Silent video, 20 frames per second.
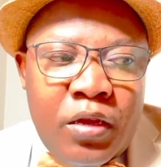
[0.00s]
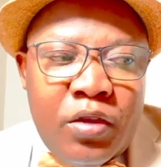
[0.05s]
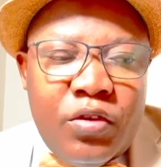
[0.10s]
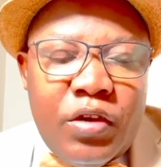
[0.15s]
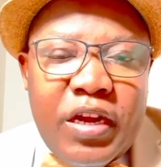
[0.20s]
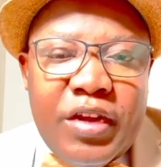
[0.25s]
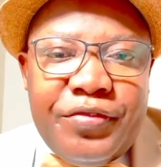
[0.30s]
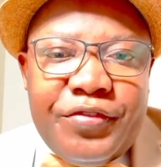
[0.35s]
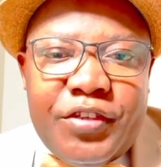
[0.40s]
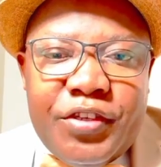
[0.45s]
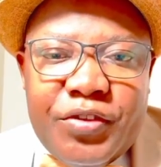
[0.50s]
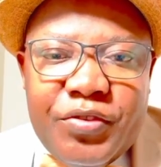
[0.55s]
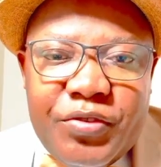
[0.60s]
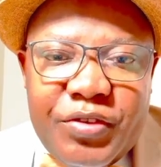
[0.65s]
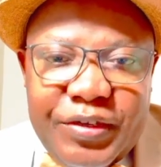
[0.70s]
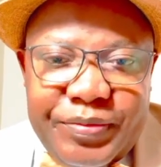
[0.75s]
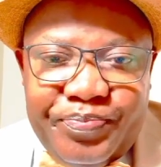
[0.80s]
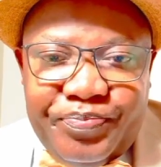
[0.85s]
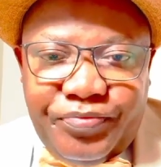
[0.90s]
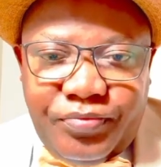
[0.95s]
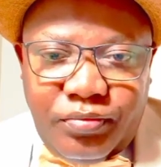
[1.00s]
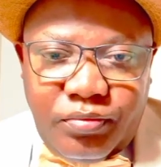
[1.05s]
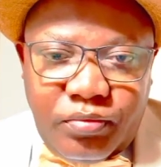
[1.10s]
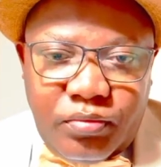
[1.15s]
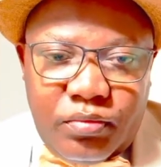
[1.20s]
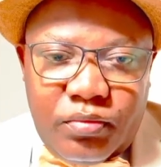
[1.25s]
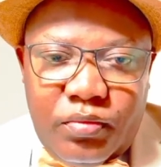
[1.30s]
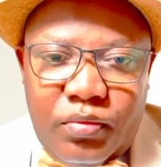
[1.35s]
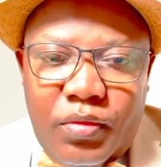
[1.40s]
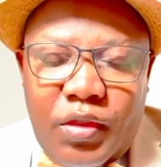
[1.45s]
Good afternoon.
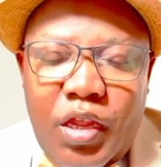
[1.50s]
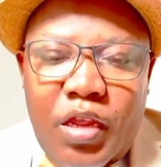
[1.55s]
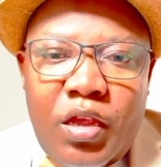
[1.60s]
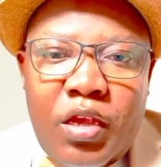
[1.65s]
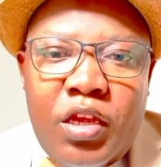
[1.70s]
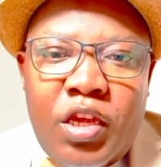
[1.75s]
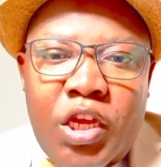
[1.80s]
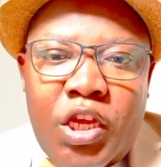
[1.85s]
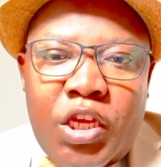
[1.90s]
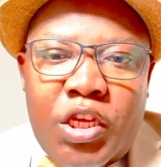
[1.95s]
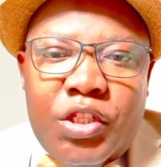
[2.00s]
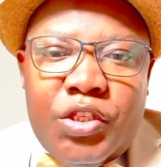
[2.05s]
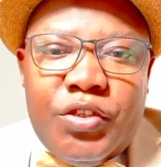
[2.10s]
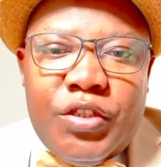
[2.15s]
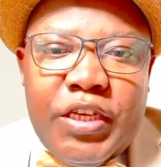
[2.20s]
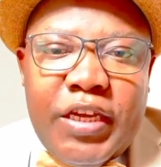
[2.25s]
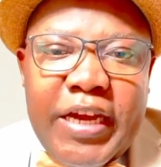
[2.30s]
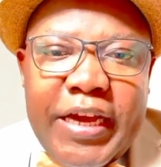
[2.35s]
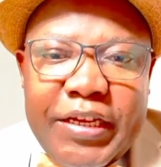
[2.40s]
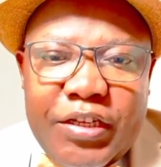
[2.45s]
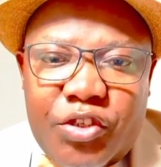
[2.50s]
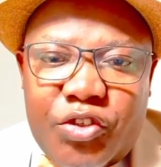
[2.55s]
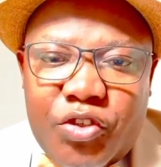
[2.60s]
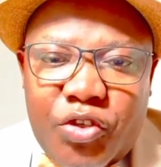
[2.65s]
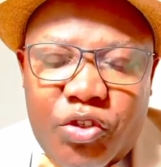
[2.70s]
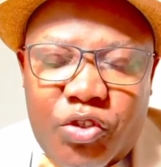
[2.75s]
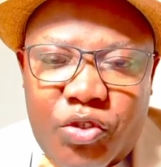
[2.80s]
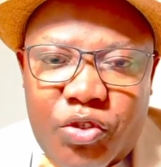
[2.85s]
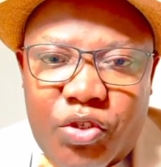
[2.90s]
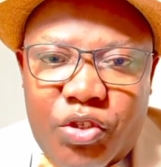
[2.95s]
Today I
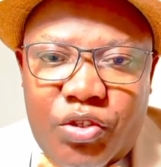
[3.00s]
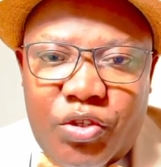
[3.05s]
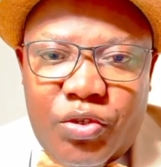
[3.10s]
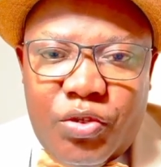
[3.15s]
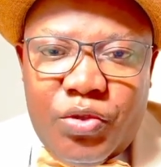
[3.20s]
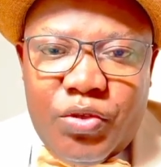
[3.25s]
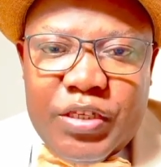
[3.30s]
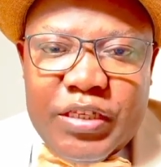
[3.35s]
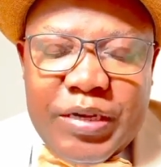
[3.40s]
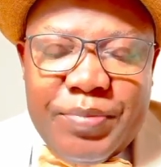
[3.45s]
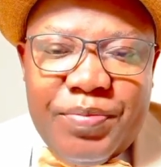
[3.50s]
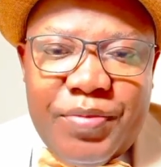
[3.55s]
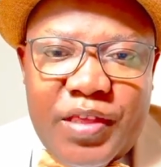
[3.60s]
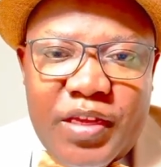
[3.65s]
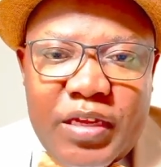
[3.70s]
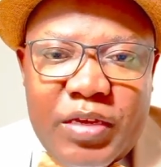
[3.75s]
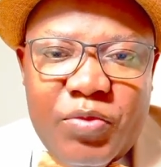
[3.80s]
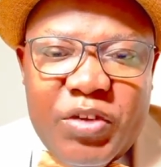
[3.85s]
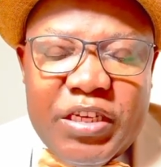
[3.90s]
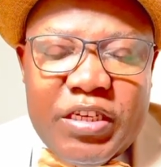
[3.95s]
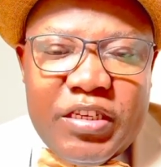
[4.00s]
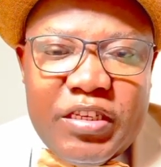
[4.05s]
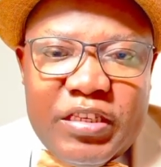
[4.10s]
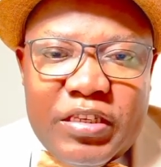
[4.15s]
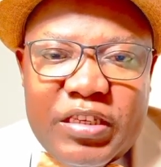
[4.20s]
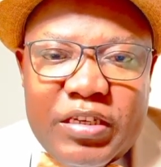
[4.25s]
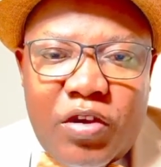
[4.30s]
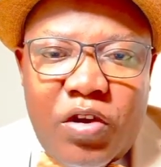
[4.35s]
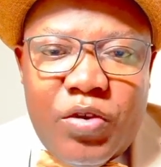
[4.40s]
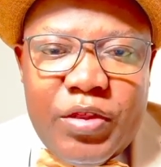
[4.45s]
introduce to you something which
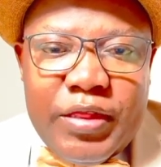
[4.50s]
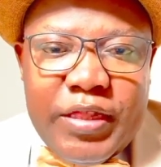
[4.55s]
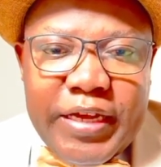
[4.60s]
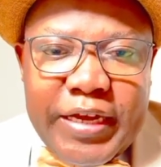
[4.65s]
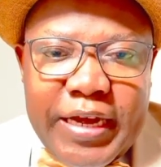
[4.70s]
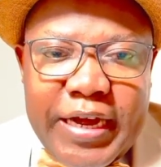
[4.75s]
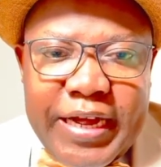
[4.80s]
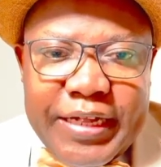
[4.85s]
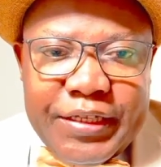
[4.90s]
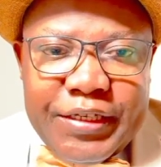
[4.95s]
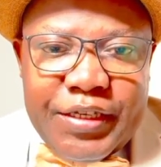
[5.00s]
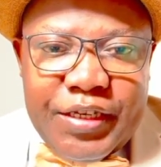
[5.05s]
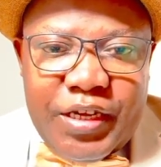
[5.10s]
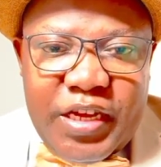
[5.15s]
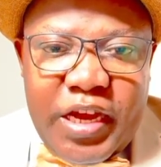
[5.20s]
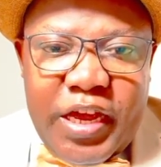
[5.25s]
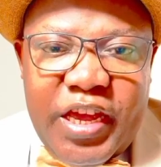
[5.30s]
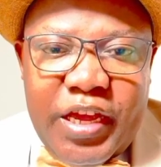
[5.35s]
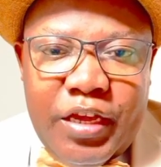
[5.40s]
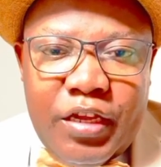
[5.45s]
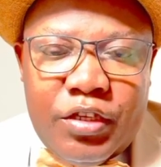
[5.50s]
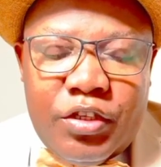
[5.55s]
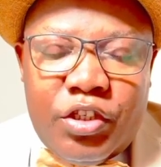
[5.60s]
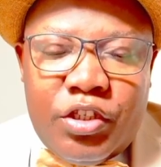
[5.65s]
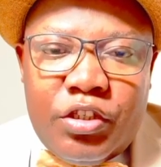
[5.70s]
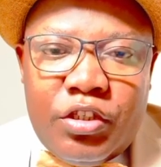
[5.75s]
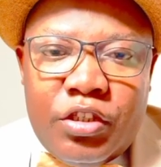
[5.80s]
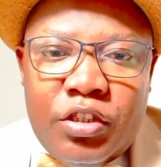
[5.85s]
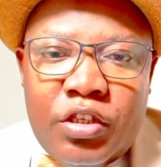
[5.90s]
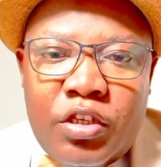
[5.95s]
is on the cutting
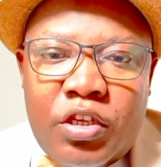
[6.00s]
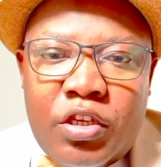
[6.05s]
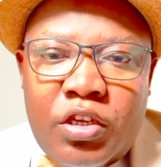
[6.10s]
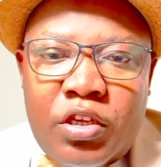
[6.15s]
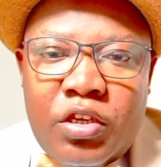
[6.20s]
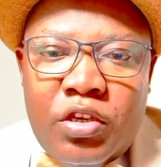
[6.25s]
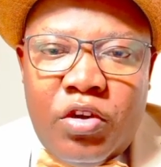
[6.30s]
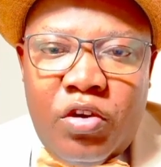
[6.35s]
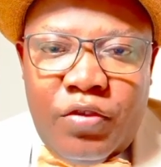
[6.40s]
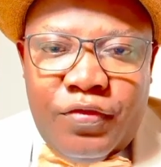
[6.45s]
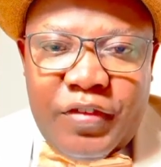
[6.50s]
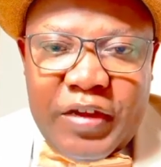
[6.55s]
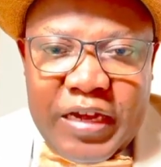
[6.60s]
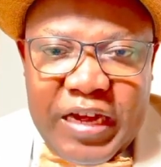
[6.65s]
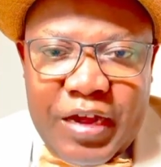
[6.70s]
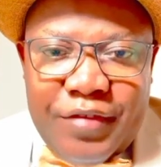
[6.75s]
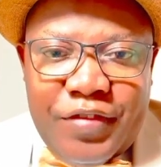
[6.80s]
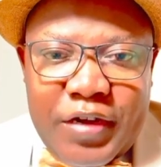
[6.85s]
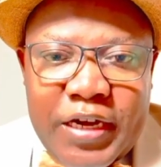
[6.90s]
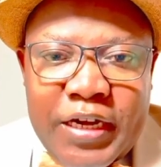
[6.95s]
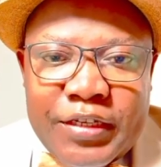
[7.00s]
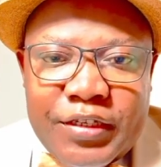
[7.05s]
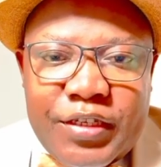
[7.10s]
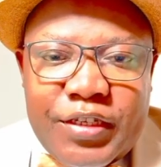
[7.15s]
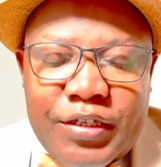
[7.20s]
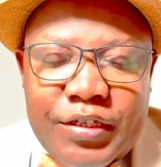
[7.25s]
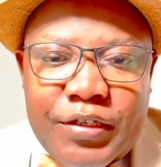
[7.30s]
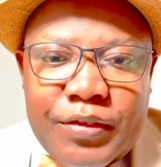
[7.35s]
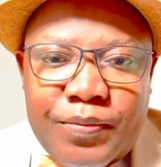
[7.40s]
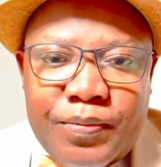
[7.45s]
edge of
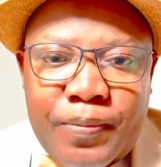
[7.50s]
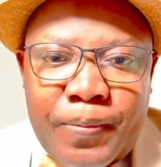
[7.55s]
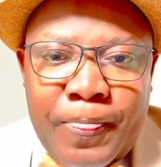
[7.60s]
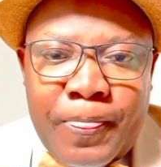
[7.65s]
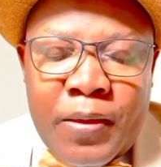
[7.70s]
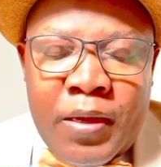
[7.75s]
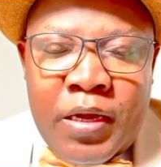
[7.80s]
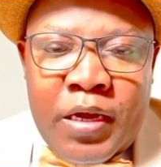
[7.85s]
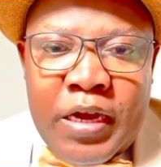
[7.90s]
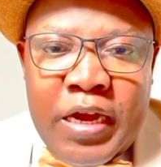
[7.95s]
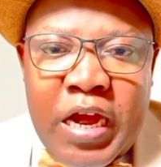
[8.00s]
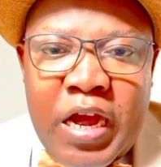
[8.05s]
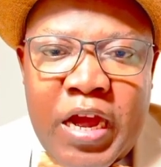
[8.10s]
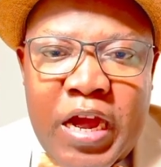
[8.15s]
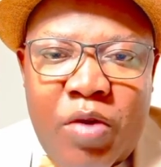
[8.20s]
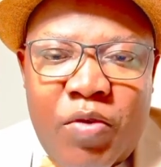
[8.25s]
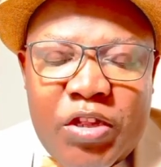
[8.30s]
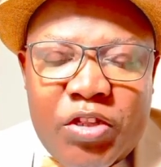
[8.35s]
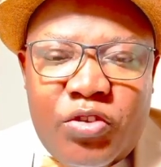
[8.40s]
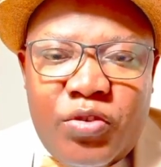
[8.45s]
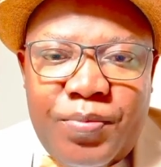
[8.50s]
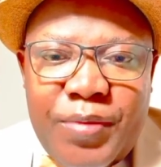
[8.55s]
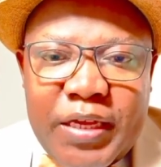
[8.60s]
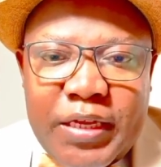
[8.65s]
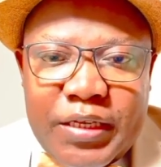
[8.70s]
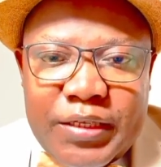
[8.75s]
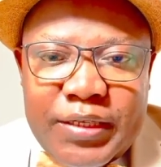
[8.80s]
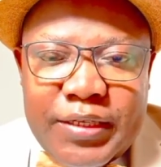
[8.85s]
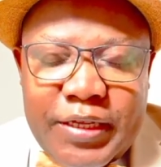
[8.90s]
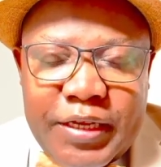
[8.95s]
governance. Now, I want to
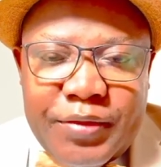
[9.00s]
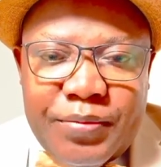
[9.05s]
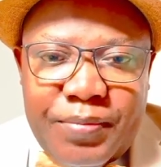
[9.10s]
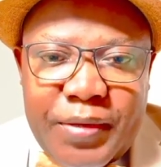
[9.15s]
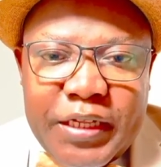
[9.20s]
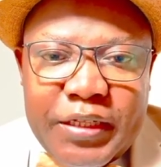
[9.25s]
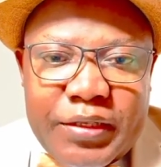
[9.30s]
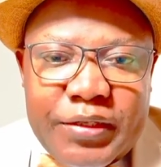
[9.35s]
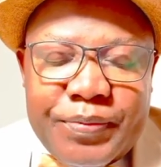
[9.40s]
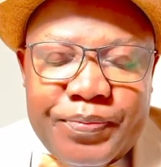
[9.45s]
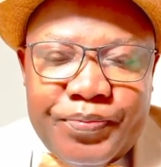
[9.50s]
make a statement.